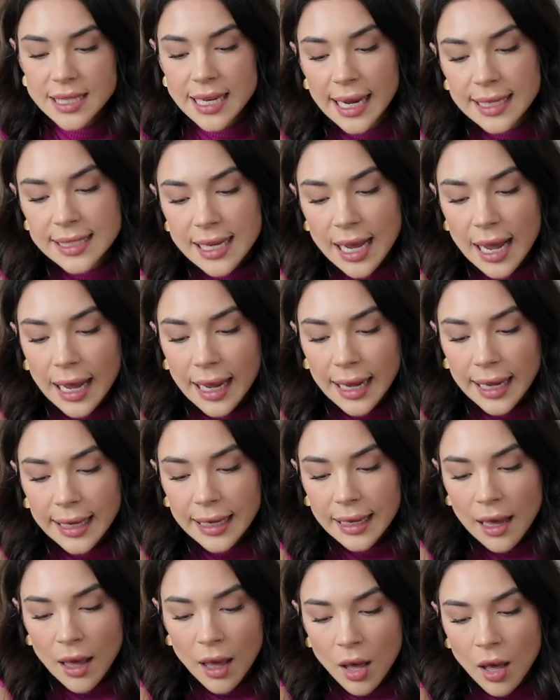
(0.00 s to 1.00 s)
next?
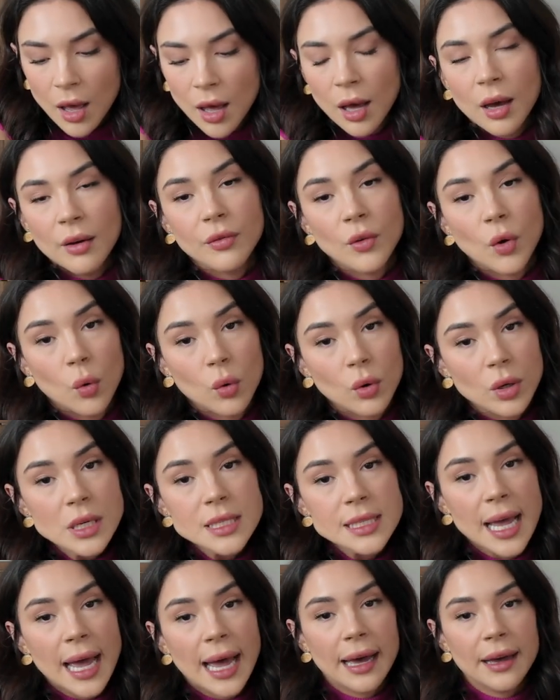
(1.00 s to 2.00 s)
I, of course,
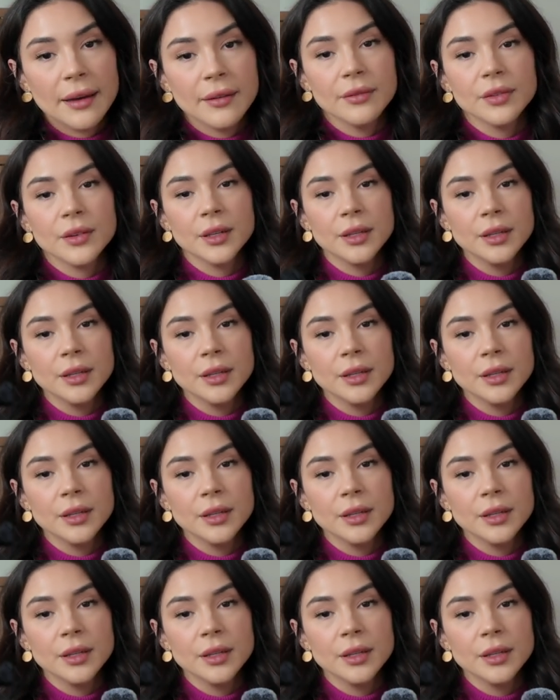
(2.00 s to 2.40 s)
have